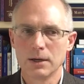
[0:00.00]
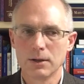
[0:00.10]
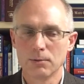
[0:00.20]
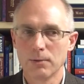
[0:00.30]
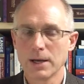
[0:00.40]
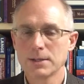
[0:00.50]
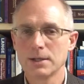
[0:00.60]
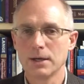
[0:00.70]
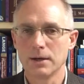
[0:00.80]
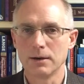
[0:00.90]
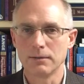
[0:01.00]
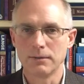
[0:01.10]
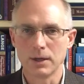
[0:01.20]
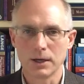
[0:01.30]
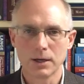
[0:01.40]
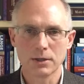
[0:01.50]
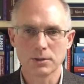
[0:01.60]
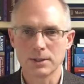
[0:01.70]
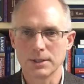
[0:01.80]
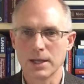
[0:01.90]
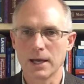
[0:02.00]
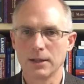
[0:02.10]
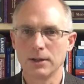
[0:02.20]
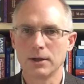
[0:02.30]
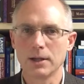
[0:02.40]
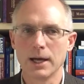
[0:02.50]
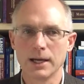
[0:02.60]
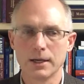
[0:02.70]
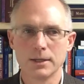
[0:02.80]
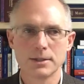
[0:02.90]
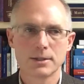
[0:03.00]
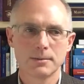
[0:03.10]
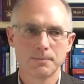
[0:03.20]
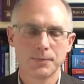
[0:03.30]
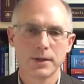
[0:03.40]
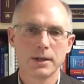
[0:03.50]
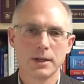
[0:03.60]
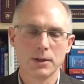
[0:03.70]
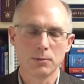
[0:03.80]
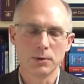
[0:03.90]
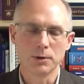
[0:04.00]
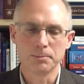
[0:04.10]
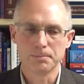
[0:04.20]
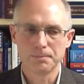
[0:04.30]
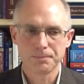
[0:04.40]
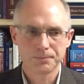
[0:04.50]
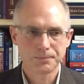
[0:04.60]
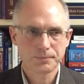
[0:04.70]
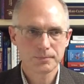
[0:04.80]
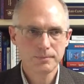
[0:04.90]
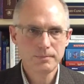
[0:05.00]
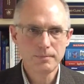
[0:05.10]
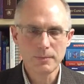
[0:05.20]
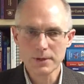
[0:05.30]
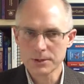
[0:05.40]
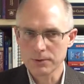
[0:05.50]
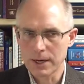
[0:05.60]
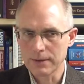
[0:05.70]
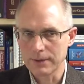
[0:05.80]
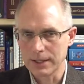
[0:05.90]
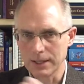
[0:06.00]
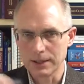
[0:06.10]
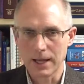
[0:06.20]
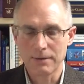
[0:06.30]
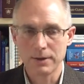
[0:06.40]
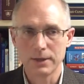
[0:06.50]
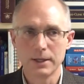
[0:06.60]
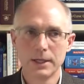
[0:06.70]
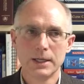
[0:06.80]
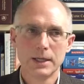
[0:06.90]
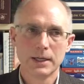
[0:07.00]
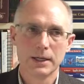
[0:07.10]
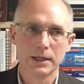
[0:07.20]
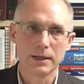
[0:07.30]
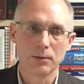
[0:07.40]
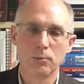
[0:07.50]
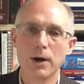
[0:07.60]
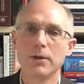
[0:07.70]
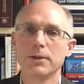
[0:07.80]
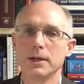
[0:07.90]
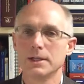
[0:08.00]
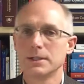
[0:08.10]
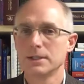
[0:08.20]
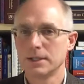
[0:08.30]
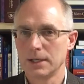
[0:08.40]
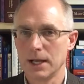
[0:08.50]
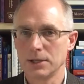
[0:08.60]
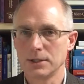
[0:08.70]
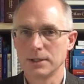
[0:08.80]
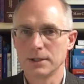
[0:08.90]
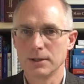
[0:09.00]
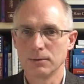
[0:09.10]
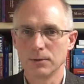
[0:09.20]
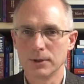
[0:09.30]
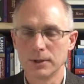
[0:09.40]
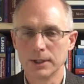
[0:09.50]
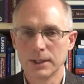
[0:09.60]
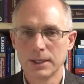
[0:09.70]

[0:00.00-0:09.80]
the rest of the countries that look like us in the world. So out of the 11 wealthiest nations in the world,